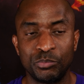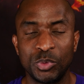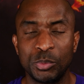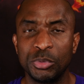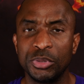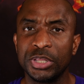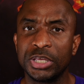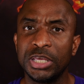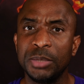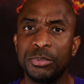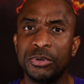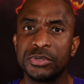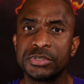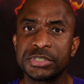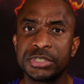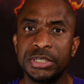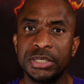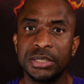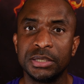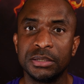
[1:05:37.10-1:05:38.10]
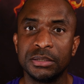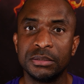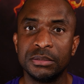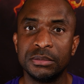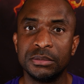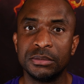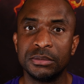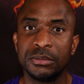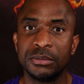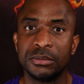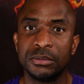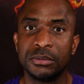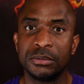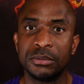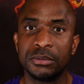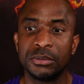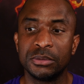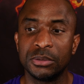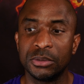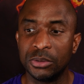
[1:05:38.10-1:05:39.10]
But they keep on saying,
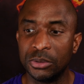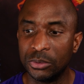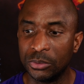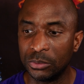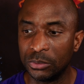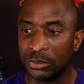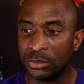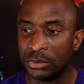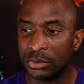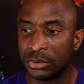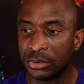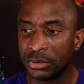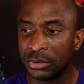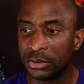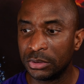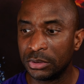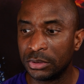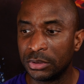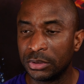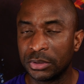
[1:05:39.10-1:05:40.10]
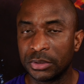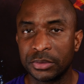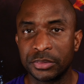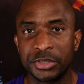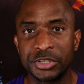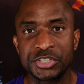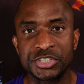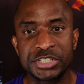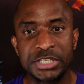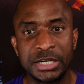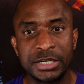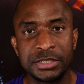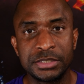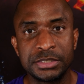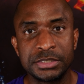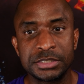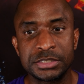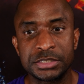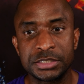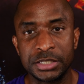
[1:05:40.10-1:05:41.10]
oh, the
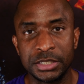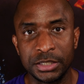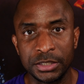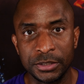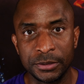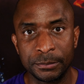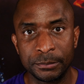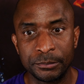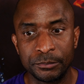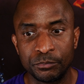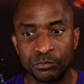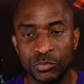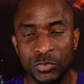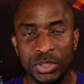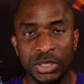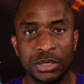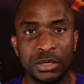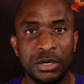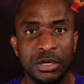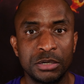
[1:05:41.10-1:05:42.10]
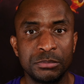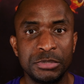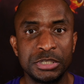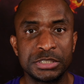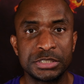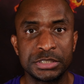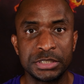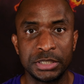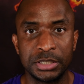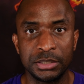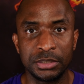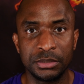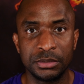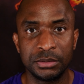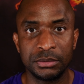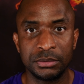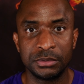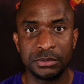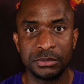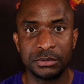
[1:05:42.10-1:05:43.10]
scientists say, the economists say.
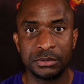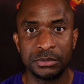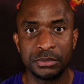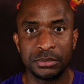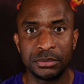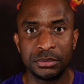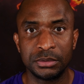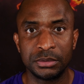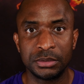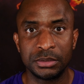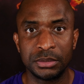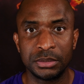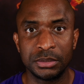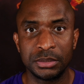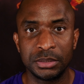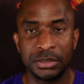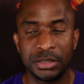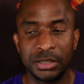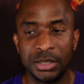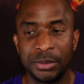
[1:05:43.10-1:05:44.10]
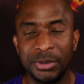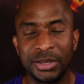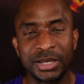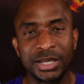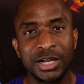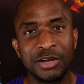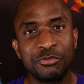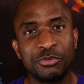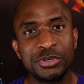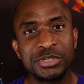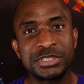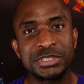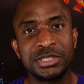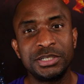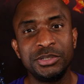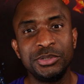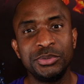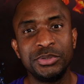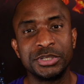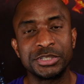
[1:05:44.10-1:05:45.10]
I'm like, everyone is
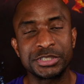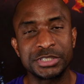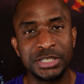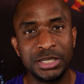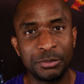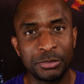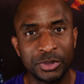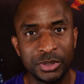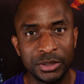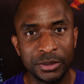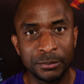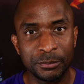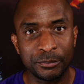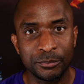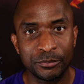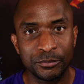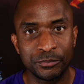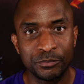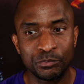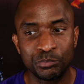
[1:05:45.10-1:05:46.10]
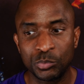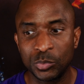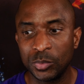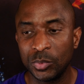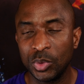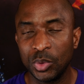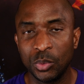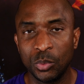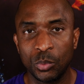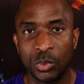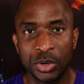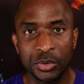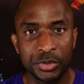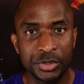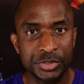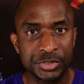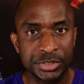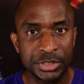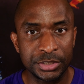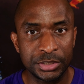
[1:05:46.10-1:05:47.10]
telling you the same thing. Where are the
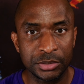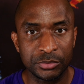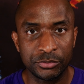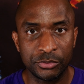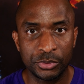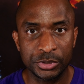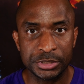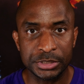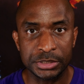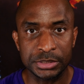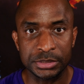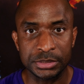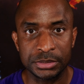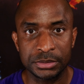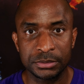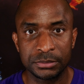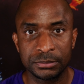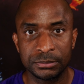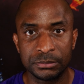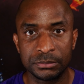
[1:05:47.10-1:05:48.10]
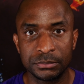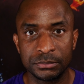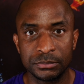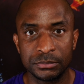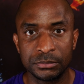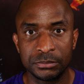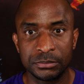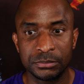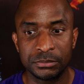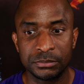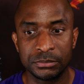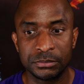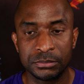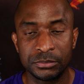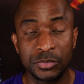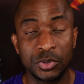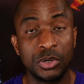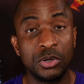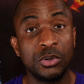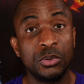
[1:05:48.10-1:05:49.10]
dissenting voices?
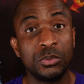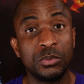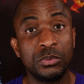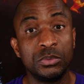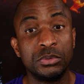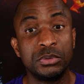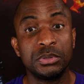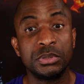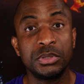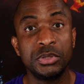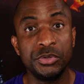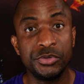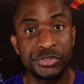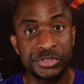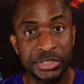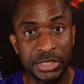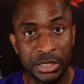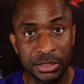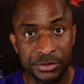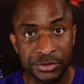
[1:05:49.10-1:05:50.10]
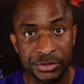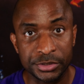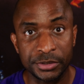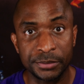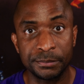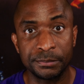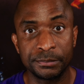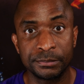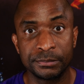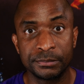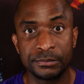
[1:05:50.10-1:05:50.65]
Oh, you silenced them.